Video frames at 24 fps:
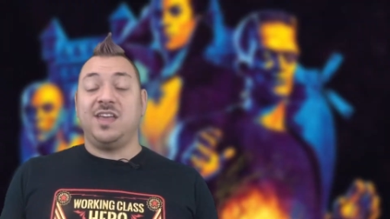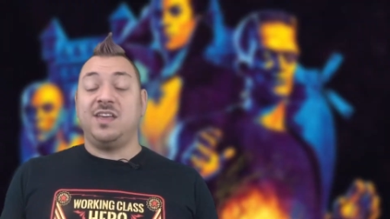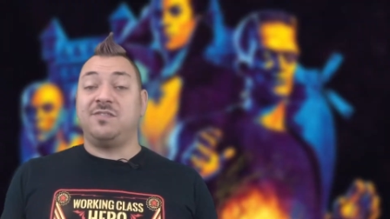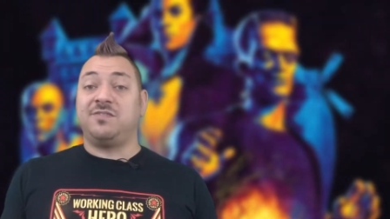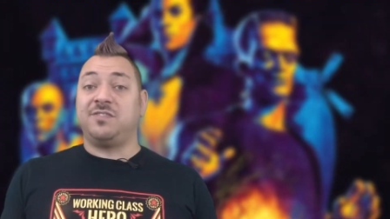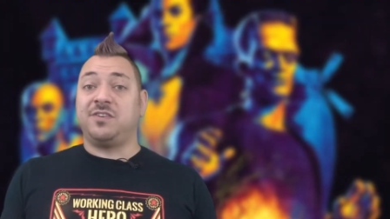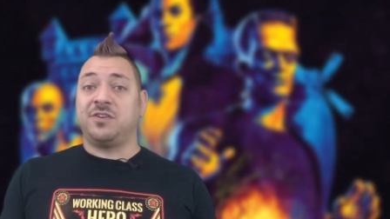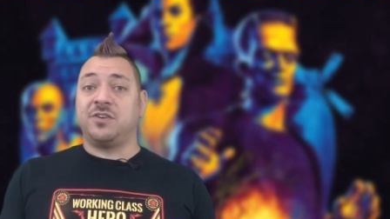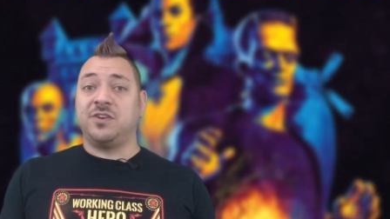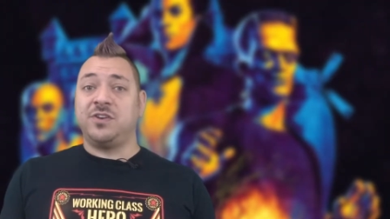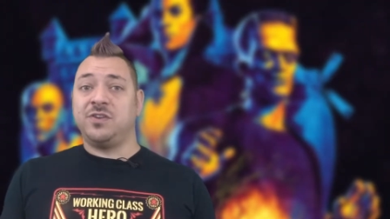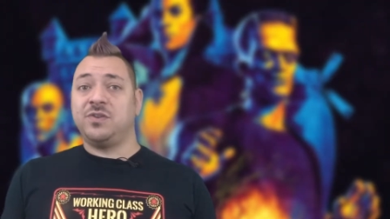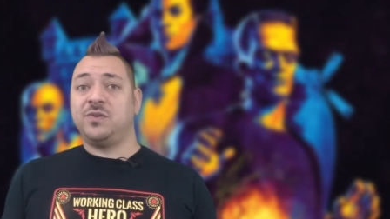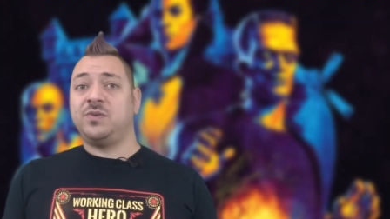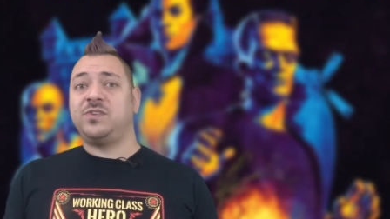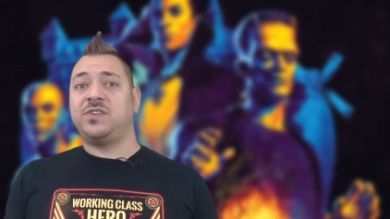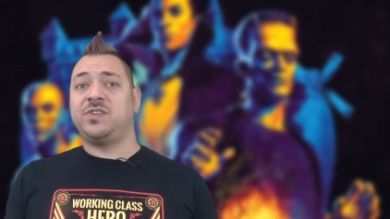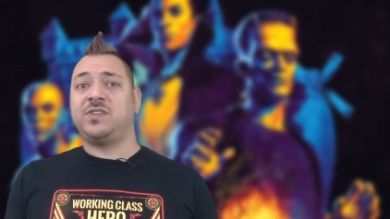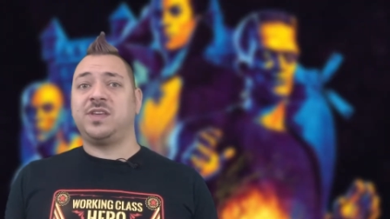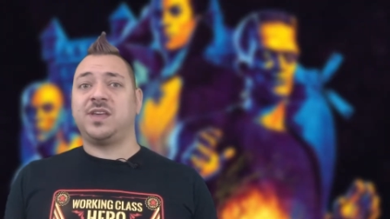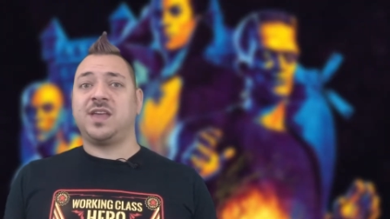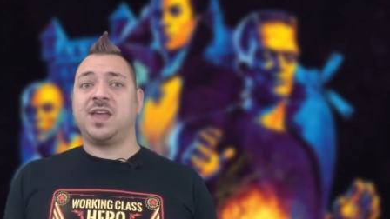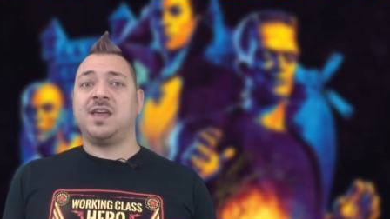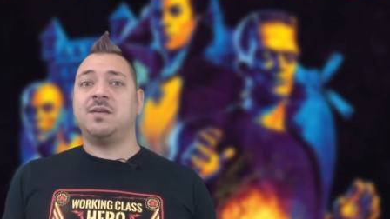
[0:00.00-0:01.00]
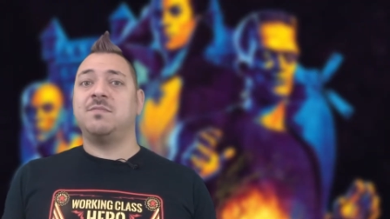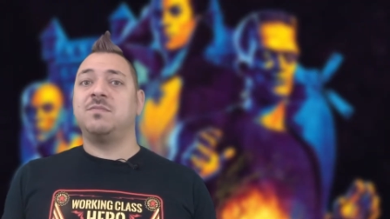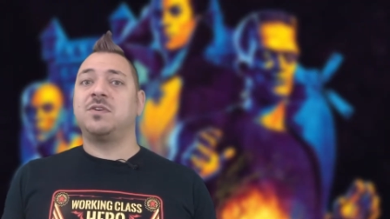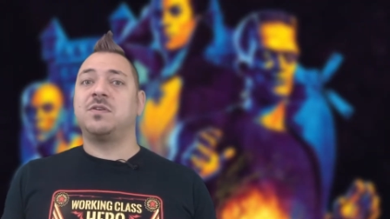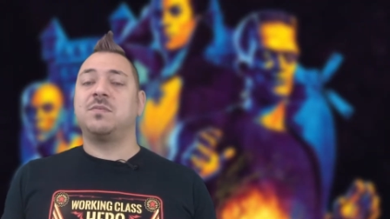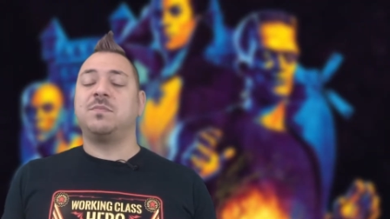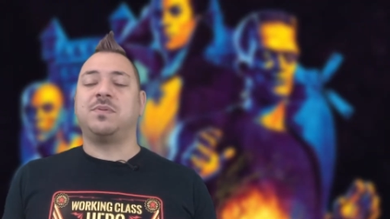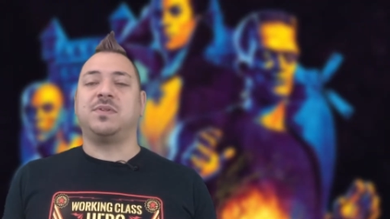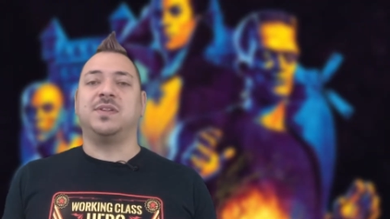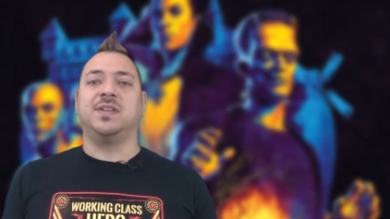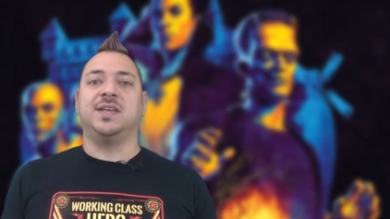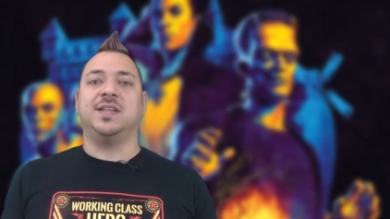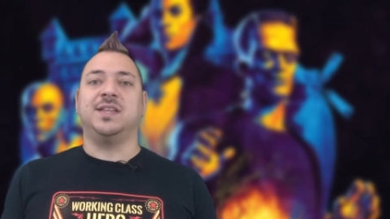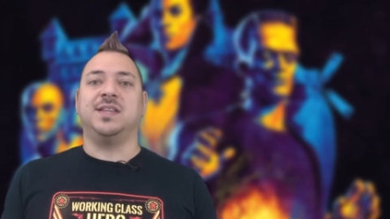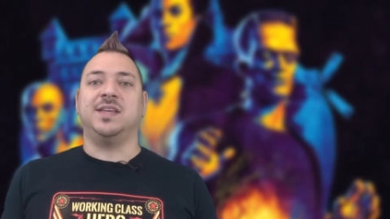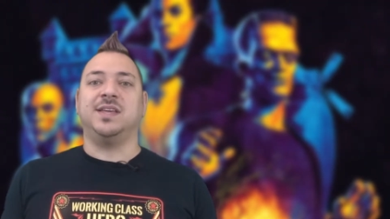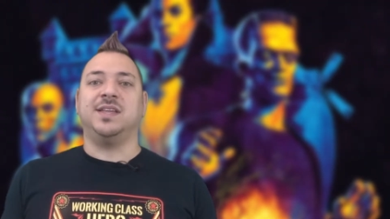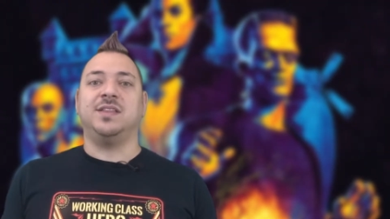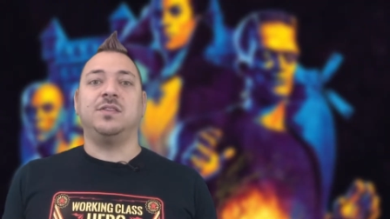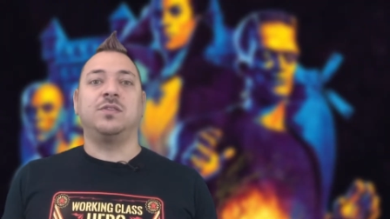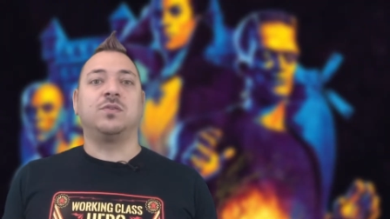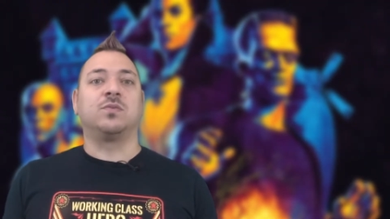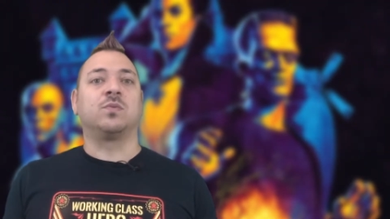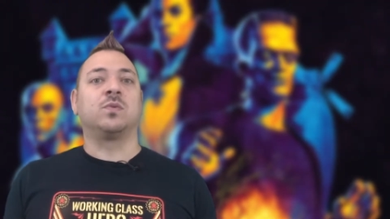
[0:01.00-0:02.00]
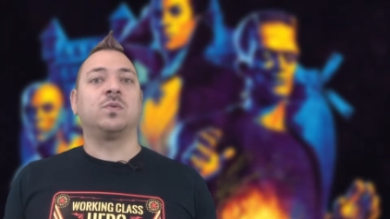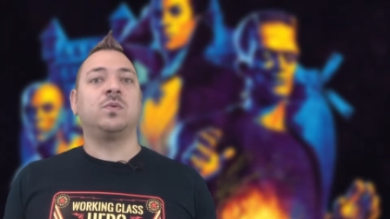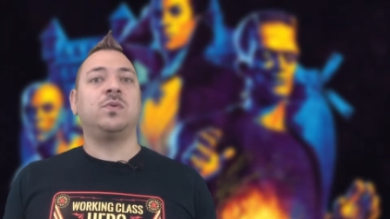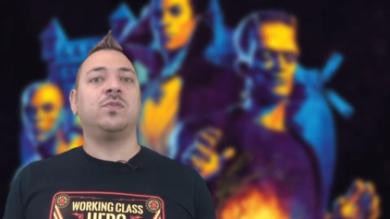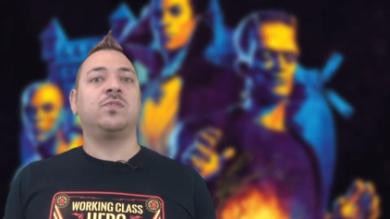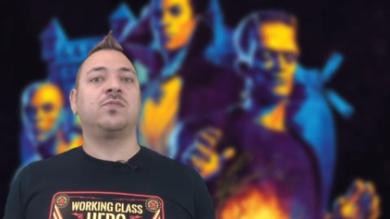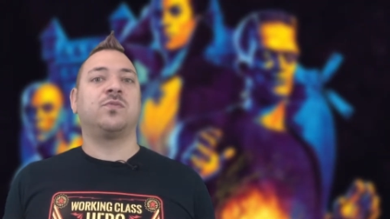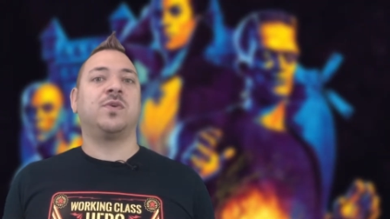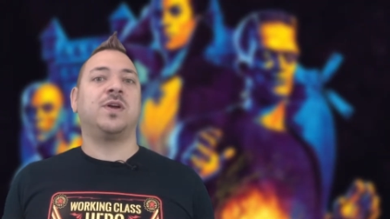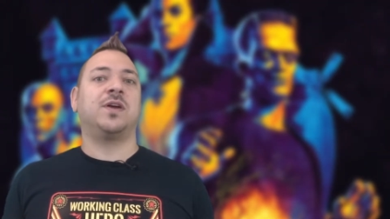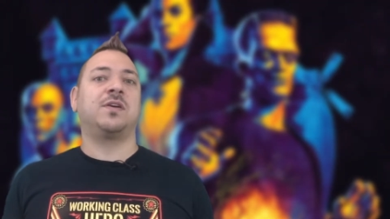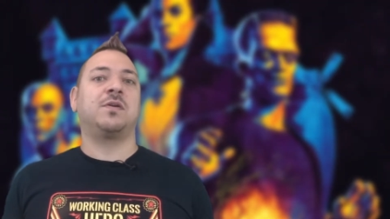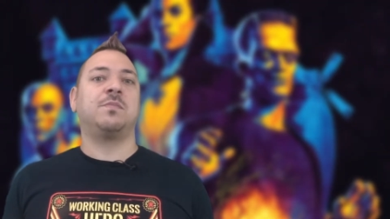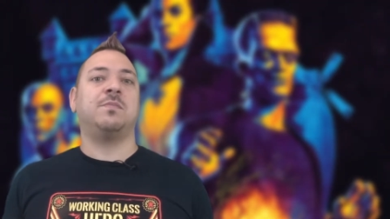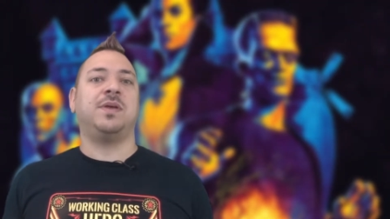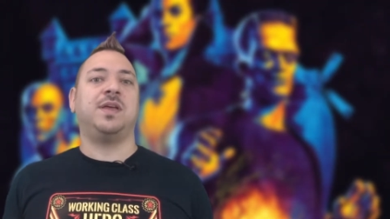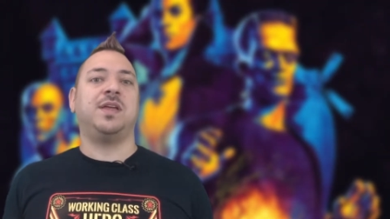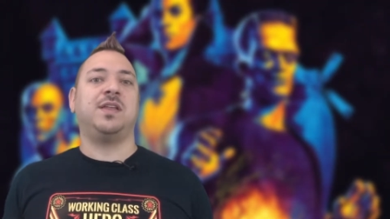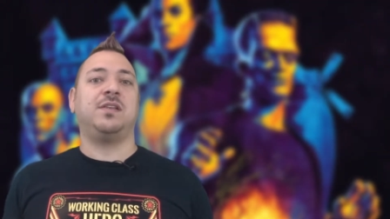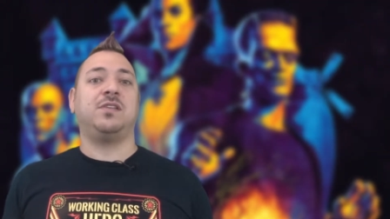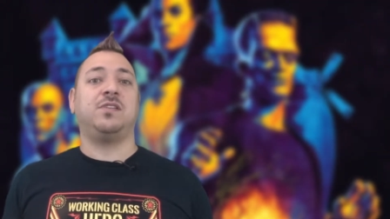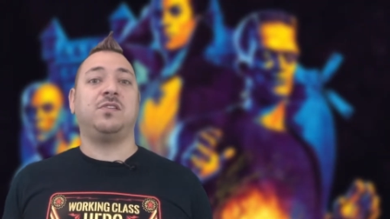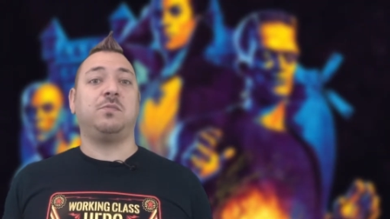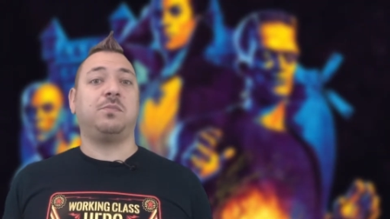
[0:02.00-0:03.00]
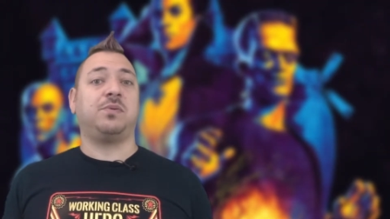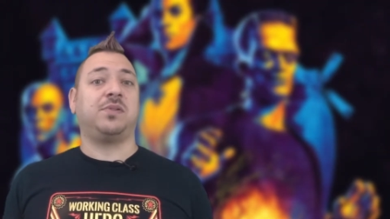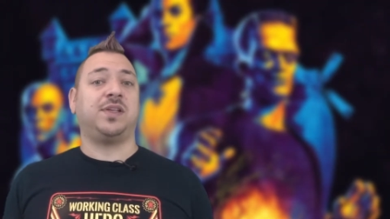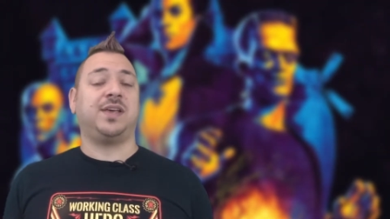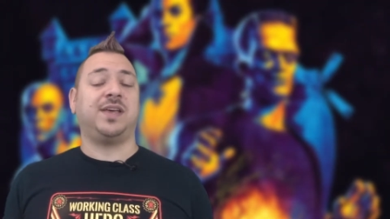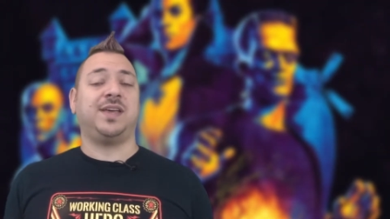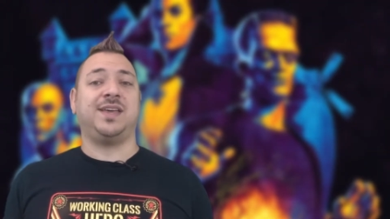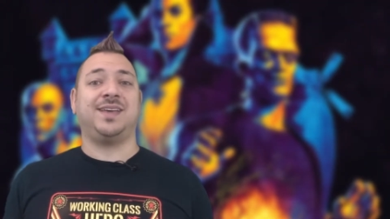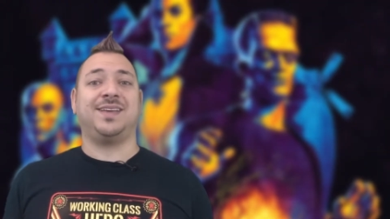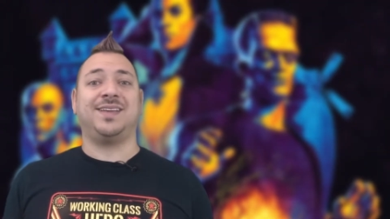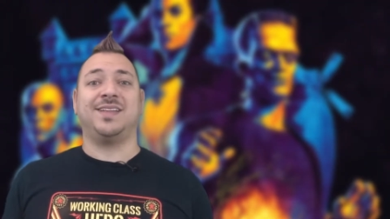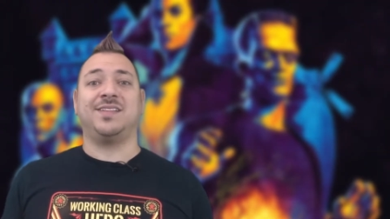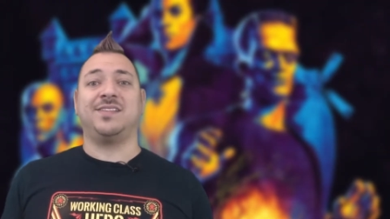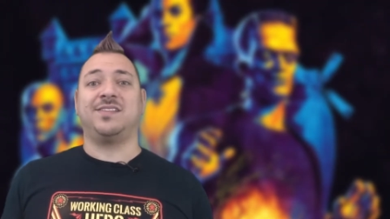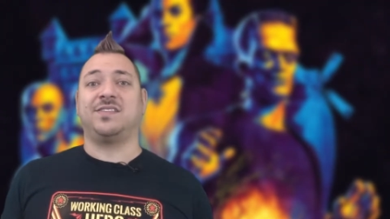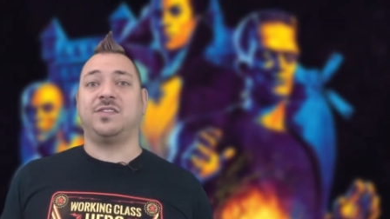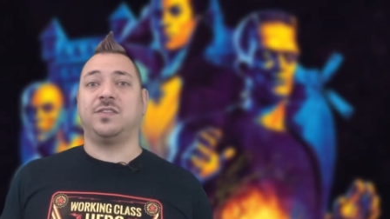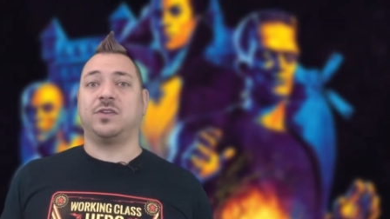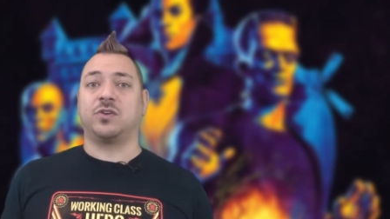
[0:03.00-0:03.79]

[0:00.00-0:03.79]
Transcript: If you're new to the game completely, the rules recommend you play against